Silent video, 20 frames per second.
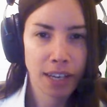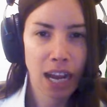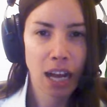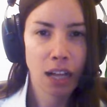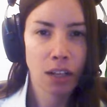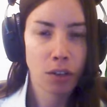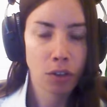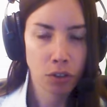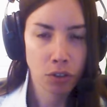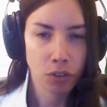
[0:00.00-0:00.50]
and
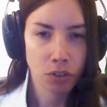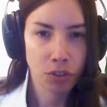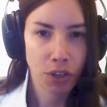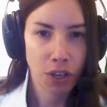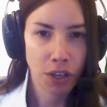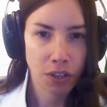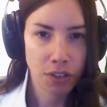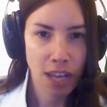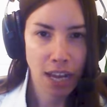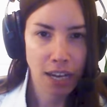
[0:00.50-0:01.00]
dollars
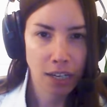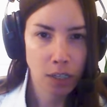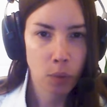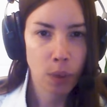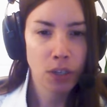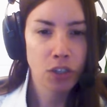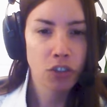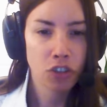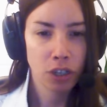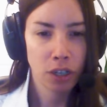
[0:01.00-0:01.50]
is at
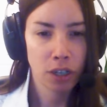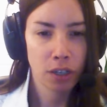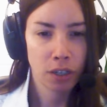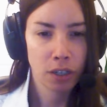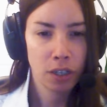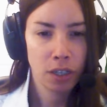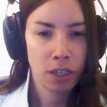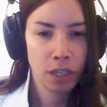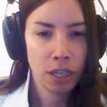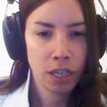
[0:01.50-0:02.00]

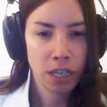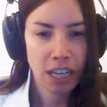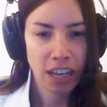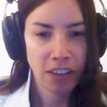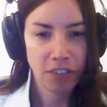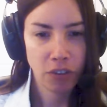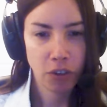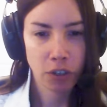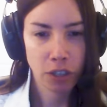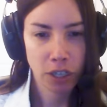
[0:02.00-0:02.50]
question.
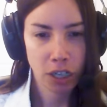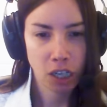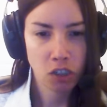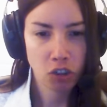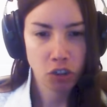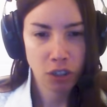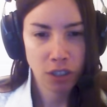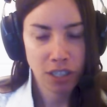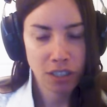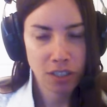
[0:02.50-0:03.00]
If you're a
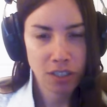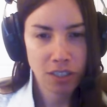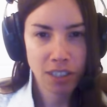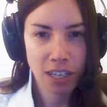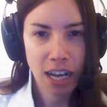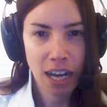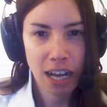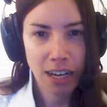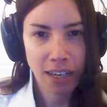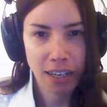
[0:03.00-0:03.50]
country that's
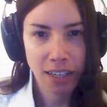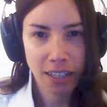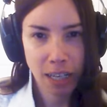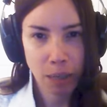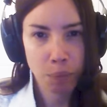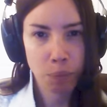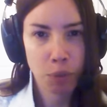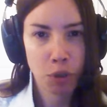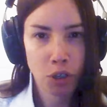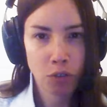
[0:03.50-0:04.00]
not in
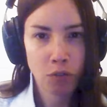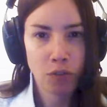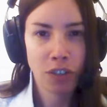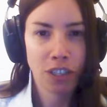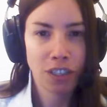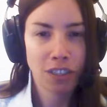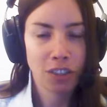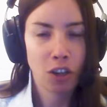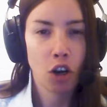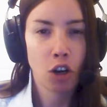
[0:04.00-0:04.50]
like
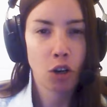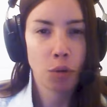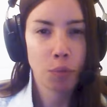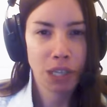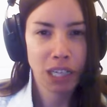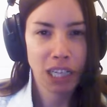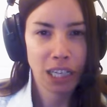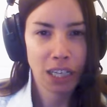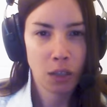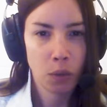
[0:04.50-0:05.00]
perfect
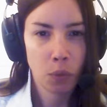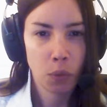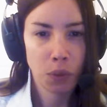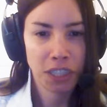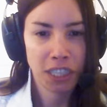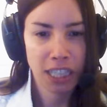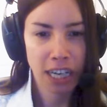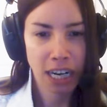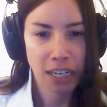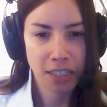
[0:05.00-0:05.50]
harmony
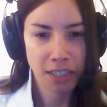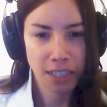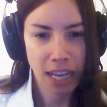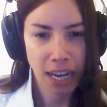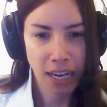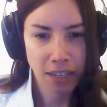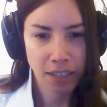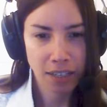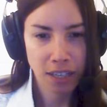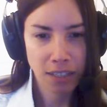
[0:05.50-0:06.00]
with the United
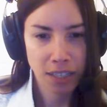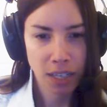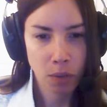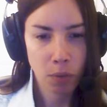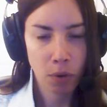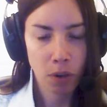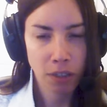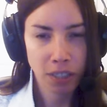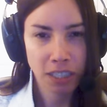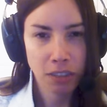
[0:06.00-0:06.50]
States, they say,
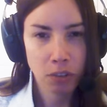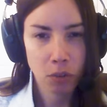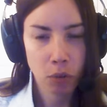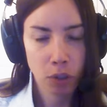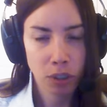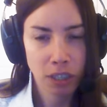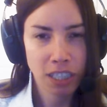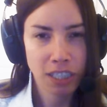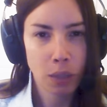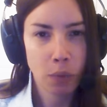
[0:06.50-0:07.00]
well, at
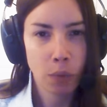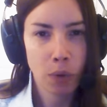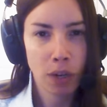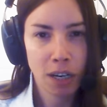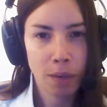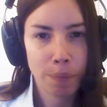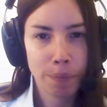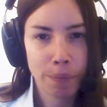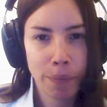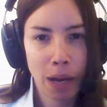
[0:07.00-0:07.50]
least I
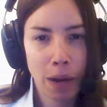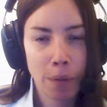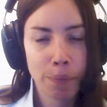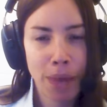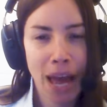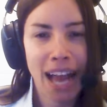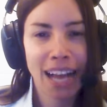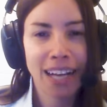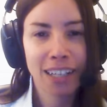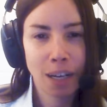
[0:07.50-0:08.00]
want a
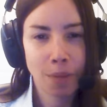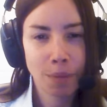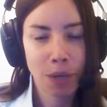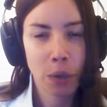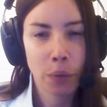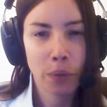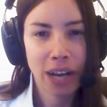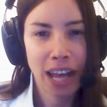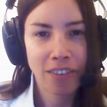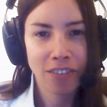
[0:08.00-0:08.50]
backup.
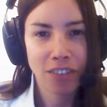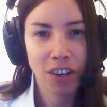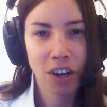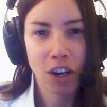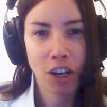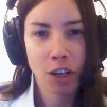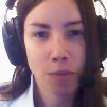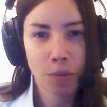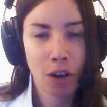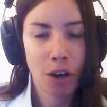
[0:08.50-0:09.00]
I don't want to have
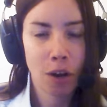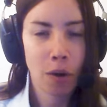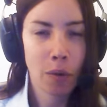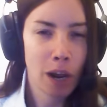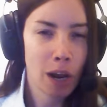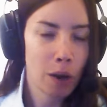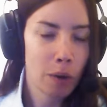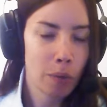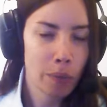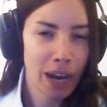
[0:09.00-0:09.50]
I don't
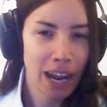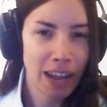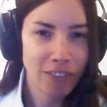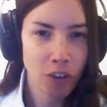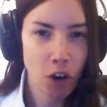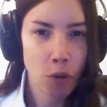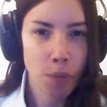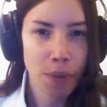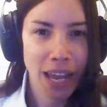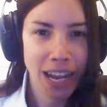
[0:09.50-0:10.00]
want to
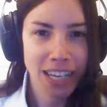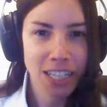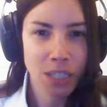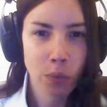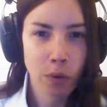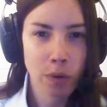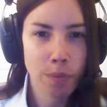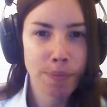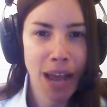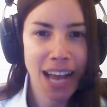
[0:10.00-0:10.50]
have all my eggs
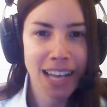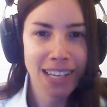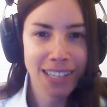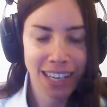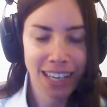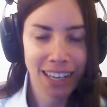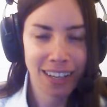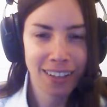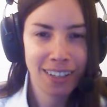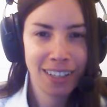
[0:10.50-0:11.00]
in one
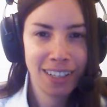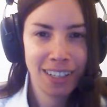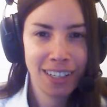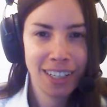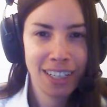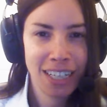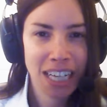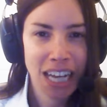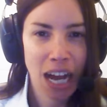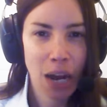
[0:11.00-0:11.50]
basket.
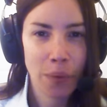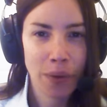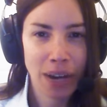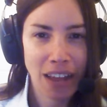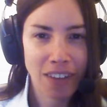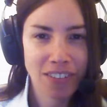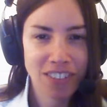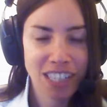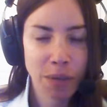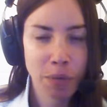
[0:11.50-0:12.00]
I want
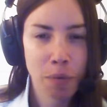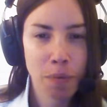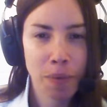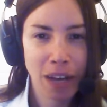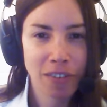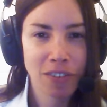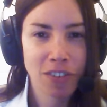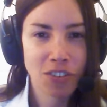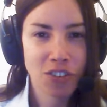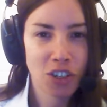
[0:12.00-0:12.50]
to have some of
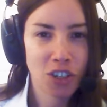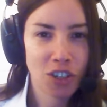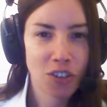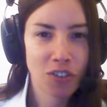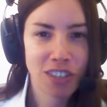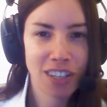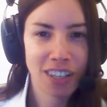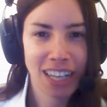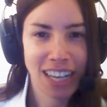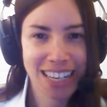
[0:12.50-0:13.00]
my
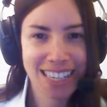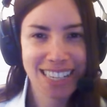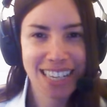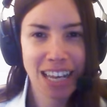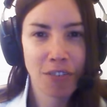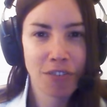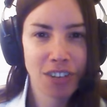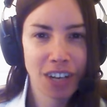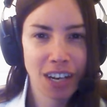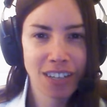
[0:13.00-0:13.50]
reserves in like
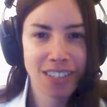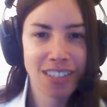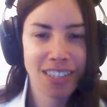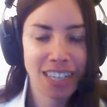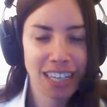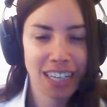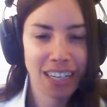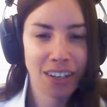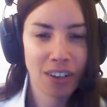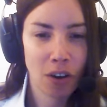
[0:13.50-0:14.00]
self
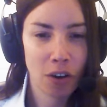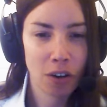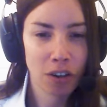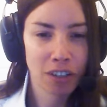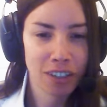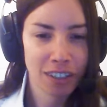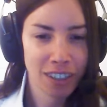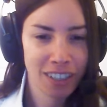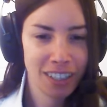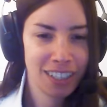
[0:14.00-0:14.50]
custody in
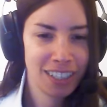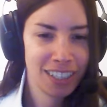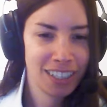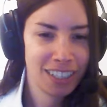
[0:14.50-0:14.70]
our,